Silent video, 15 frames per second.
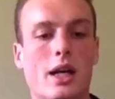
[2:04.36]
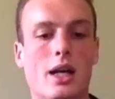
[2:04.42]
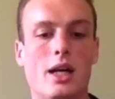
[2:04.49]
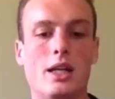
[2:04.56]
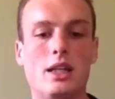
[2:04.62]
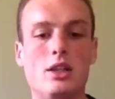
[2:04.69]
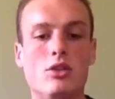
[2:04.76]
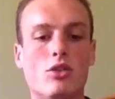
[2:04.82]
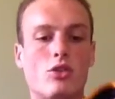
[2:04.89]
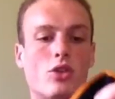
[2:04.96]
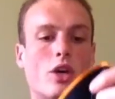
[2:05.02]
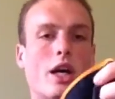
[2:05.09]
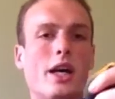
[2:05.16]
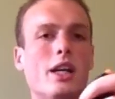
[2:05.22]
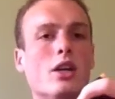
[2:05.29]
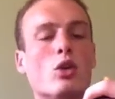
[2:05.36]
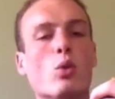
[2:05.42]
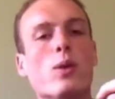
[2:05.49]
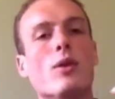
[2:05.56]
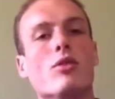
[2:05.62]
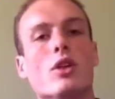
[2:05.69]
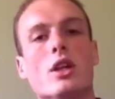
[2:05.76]
uh, inside,
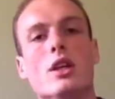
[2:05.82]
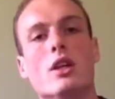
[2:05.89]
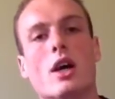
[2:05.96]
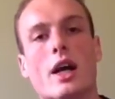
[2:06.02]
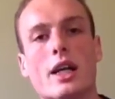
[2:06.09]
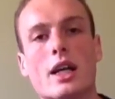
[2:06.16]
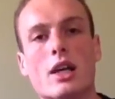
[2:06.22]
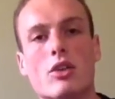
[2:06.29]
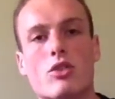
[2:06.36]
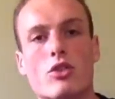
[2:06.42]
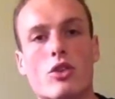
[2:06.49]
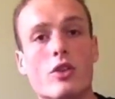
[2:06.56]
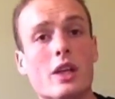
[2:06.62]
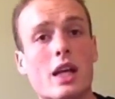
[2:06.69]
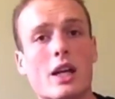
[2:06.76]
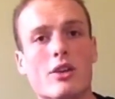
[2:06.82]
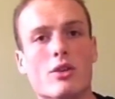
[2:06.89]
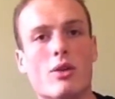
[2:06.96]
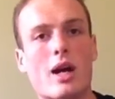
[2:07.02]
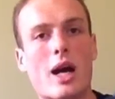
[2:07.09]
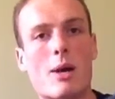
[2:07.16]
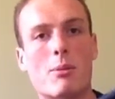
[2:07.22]
equivalent, I guess, to the
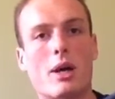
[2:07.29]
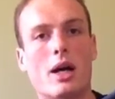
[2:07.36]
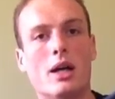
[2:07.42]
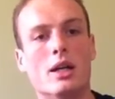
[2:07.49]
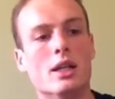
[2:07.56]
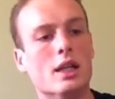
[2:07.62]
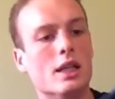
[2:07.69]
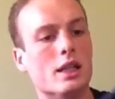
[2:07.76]
Under Armour